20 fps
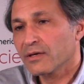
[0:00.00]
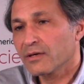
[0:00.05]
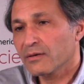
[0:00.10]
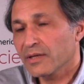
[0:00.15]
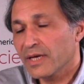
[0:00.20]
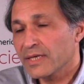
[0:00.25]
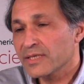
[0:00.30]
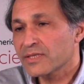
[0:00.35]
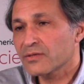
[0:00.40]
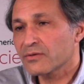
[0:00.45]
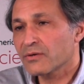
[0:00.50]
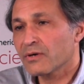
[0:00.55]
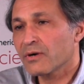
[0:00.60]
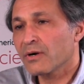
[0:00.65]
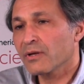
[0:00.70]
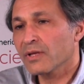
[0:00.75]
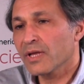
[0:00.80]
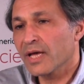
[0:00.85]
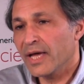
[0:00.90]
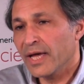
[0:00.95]

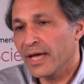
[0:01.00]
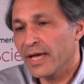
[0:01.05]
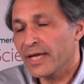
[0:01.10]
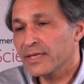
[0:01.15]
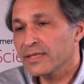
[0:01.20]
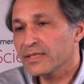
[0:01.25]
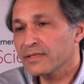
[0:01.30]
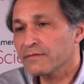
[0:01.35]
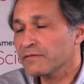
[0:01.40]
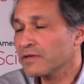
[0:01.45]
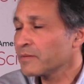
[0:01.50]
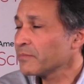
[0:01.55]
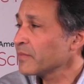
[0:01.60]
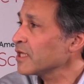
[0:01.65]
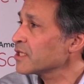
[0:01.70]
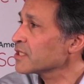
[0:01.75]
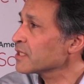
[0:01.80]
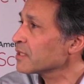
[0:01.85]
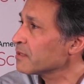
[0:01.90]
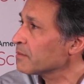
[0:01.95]
cholesterol and
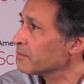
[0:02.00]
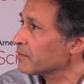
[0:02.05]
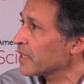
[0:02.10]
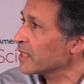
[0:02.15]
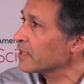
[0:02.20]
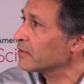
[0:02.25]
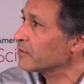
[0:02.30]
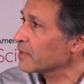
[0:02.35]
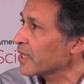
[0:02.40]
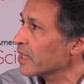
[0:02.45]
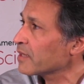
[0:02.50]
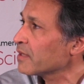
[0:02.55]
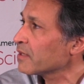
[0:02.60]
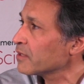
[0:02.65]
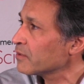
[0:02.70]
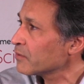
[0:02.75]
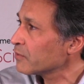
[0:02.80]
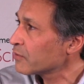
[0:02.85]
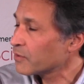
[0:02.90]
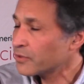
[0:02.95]
inflammation combine
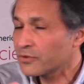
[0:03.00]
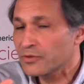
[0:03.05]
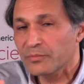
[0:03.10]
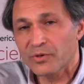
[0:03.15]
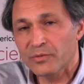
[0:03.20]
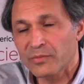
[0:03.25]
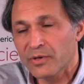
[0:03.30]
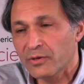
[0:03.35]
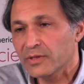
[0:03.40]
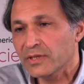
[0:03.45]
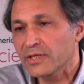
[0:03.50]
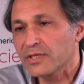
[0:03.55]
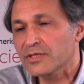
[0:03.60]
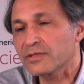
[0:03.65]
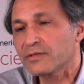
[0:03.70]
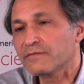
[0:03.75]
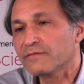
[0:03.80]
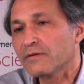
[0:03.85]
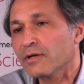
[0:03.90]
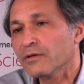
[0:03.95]
together in order to promote
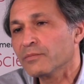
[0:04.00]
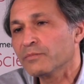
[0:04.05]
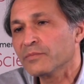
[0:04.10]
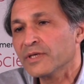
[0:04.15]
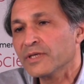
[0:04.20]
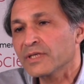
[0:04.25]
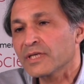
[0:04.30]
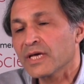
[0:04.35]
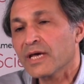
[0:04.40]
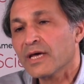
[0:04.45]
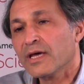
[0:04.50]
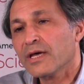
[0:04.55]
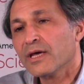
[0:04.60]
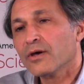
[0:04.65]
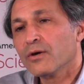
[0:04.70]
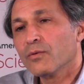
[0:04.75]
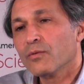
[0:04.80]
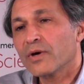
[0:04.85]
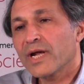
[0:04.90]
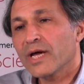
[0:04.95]
lesion development.
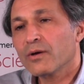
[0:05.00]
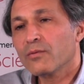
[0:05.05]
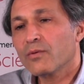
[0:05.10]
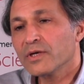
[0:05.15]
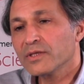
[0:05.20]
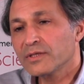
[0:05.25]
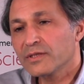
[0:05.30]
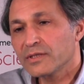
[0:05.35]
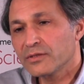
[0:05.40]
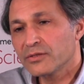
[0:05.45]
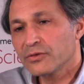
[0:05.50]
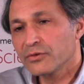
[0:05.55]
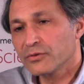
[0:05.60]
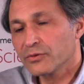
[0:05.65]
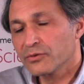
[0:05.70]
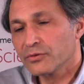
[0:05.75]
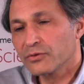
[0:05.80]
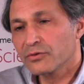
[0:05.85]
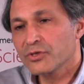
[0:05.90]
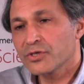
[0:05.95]
What I wanted
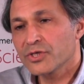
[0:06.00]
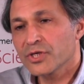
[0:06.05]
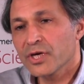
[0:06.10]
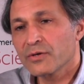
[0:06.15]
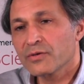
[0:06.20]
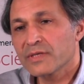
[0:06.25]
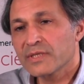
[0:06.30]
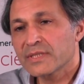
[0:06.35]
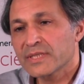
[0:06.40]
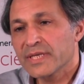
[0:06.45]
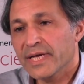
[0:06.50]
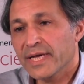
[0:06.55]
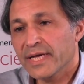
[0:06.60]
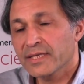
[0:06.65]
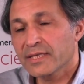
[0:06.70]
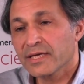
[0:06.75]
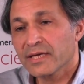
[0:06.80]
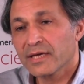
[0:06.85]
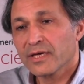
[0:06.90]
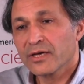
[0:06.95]
to show is
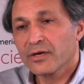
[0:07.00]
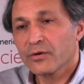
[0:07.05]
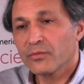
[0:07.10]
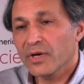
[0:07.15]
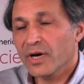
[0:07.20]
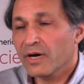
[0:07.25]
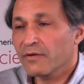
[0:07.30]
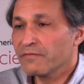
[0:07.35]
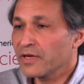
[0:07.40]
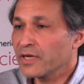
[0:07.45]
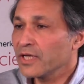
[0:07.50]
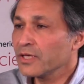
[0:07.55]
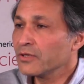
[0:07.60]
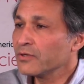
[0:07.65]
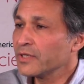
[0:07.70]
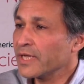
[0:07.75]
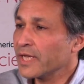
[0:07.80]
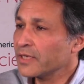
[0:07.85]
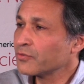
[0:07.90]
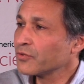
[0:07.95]
that we are very
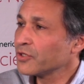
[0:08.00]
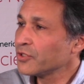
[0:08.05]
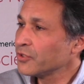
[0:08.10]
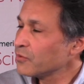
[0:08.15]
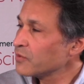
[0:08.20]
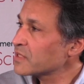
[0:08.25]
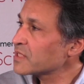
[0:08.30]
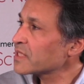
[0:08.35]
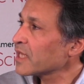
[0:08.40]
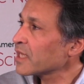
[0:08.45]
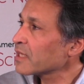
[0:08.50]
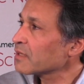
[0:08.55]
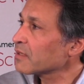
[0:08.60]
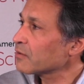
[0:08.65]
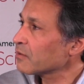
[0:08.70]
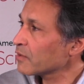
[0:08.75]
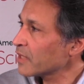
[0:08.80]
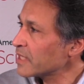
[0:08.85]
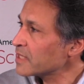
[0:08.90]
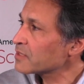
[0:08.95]
good at reducing
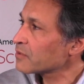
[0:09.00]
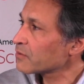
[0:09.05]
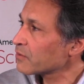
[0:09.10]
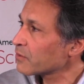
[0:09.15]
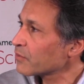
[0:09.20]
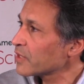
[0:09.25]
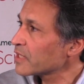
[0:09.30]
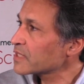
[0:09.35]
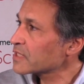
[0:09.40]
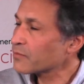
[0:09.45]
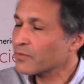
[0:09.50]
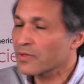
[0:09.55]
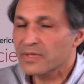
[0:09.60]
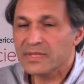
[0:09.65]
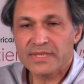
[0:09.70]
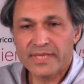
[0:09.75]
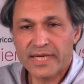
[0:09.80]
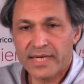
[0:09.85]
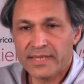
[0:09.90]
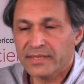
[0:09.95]
the cholesterol risk
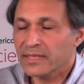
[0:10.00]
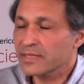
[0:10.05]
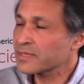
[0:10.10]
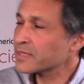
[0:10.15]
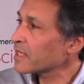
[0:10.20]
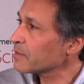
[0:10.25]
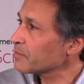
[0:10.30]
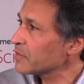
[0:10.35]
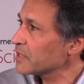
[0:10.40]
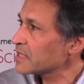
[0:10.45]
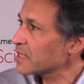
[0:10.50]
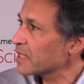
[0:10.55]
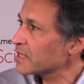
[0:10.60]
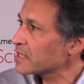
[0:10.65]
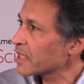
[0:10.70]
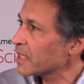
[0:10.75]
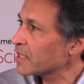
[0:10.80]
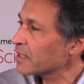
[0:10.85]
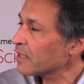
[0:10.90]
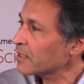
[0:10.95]
with statins and
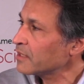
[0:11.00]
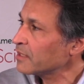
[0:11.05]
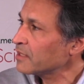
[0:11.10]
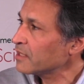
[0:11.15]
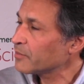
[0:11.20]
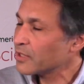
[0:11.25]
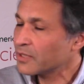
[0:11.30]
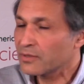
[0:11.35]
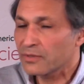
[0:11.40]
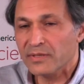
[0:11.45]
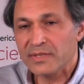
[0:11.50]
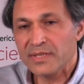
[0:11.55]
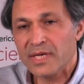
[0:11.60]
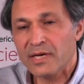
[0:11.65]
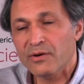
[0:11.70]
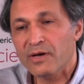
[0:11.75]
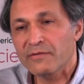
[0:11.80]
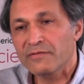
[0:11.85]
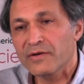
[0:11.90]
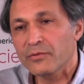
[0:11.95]
PCSK9 inhibitors.
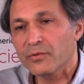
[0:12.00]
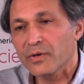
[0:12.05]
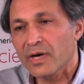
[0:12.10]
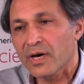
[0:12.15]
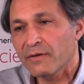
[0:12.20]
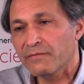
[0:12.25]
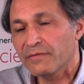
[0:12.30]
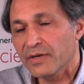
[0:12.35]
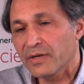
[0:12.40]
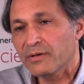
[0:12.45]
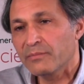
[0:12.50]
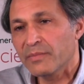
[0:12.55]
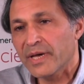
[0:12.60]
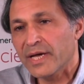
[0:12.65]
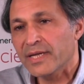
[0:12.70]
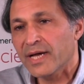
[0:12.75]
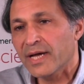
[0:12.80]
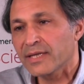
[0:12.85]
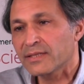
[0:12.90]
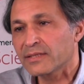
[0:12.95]
However, we are very
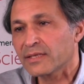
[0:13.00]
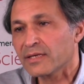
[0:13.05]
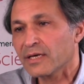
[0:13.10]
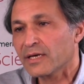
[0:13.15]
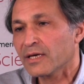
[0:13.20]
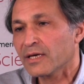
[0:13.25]
bad at